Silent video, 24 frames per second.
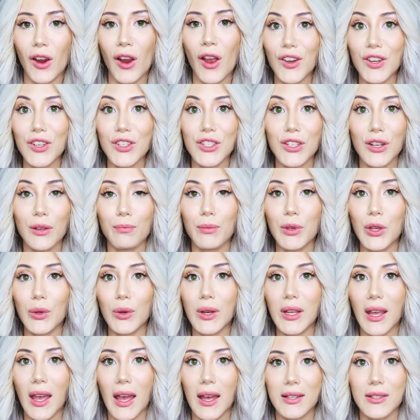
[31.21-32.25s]
Function of
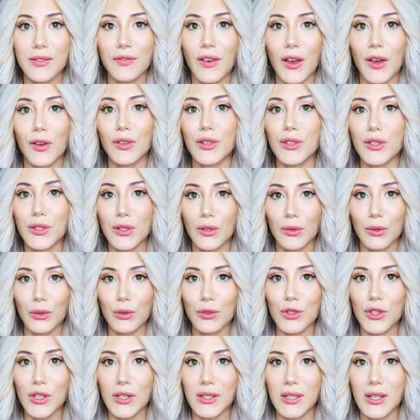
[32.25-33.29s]
Beauty has found a
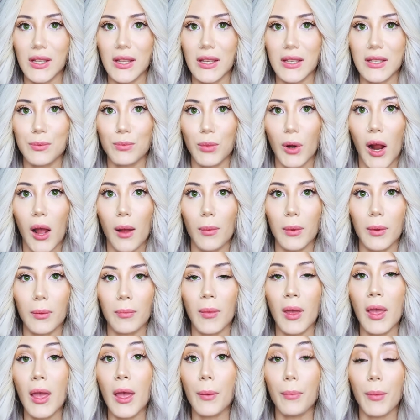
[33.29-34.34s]
solution to this
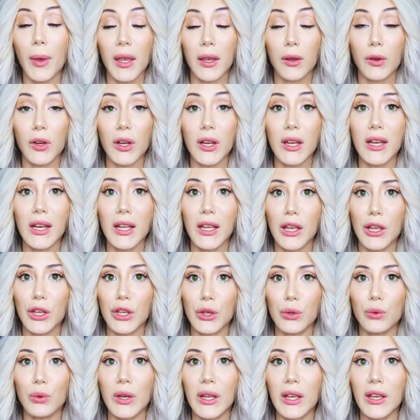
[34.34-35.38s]
problem by creating a
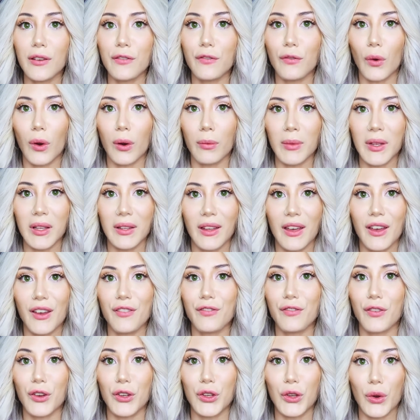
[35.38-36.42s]
unique formula
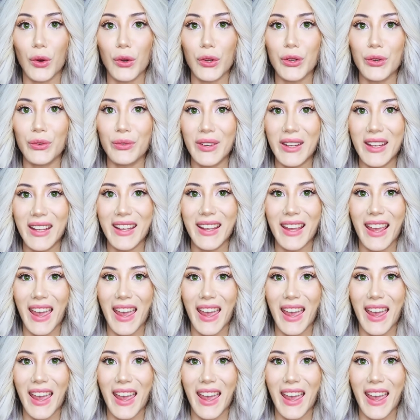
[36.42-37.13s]
for your unique